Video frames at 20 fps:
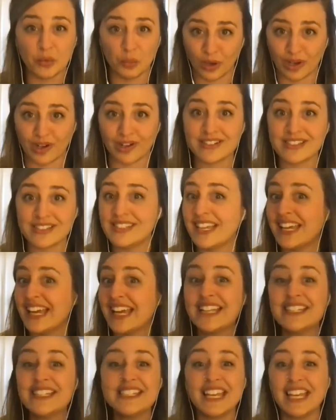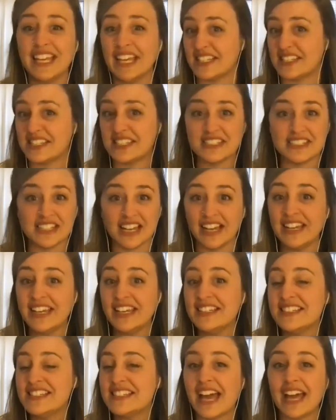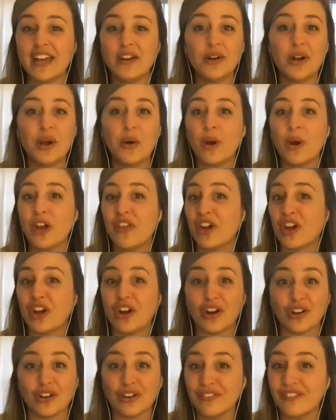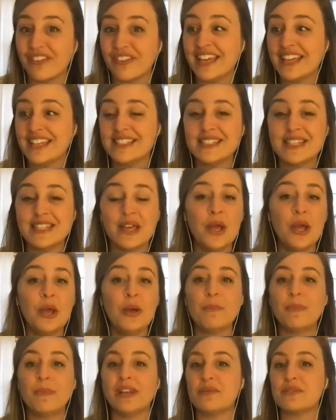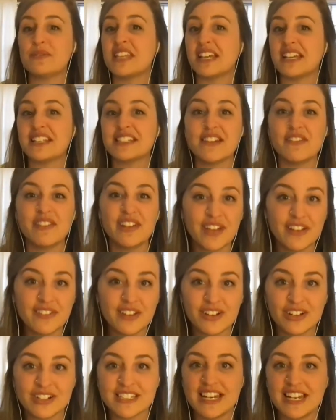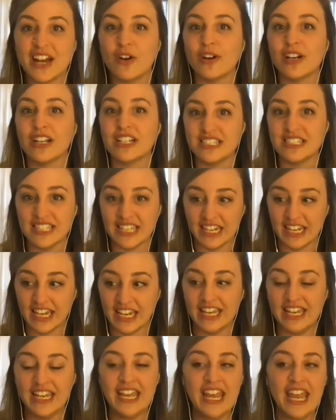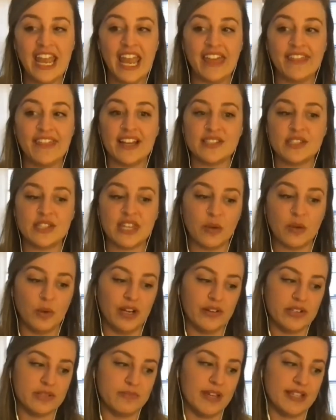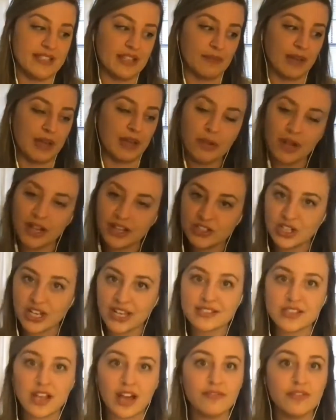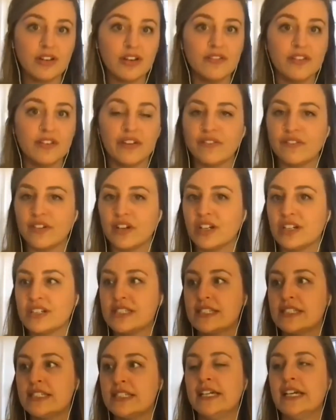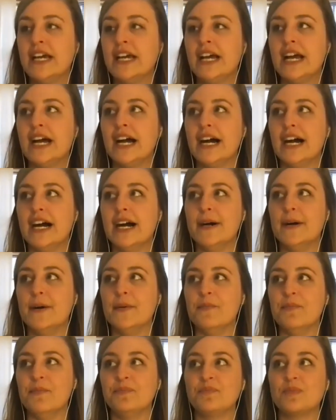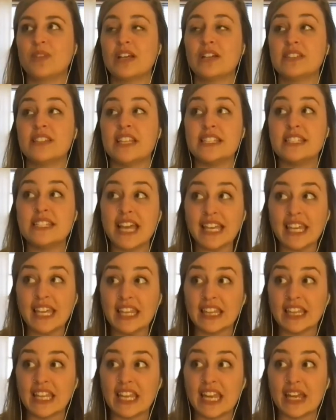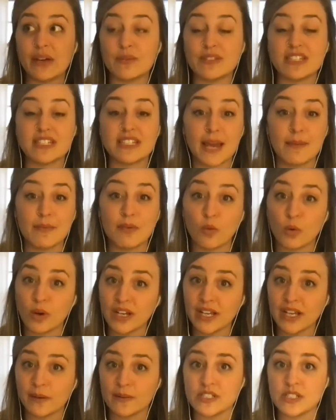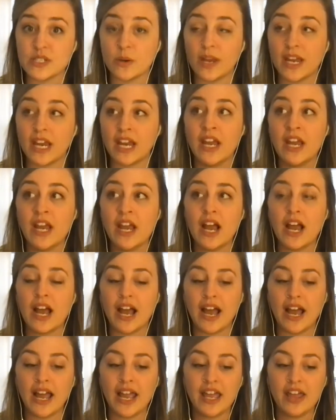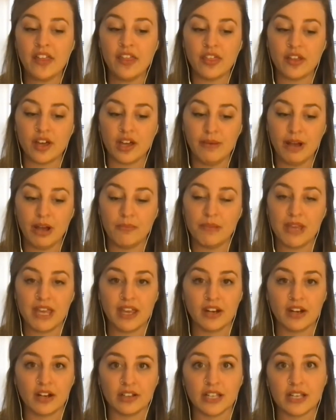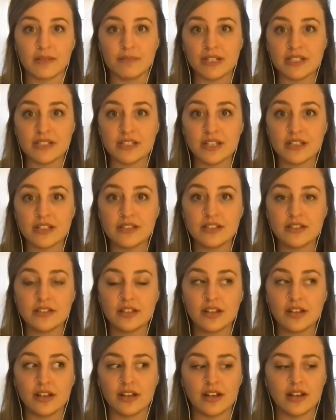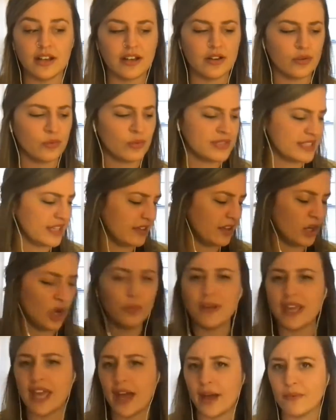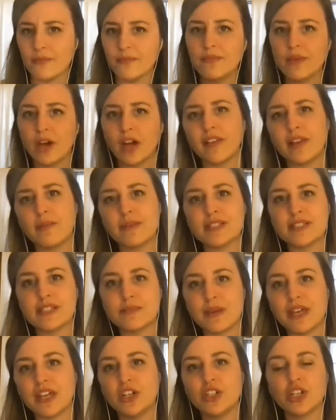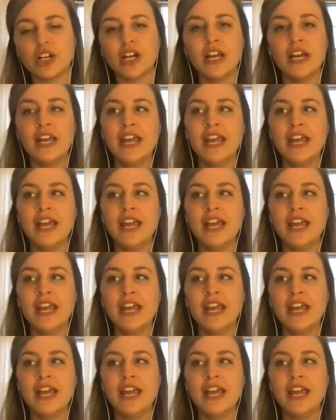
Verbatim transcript: worse. It's like a science. So I don't know where the curve is, but it was like $75 an hour did it. And that's like what I was basing my projects off of at first. Um, then secondly, it was the type of work I was doing. I had thought about being an online business, uh, was it an OBM, online business manager.